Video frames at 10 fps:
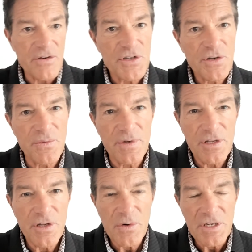too,
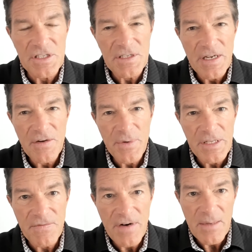you notice if we
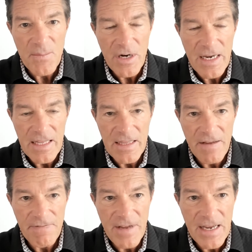define a market in
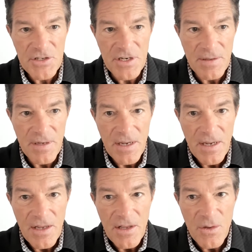that fashion,
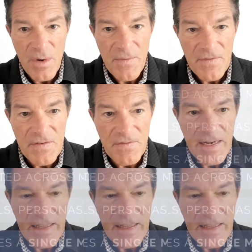the way we've defined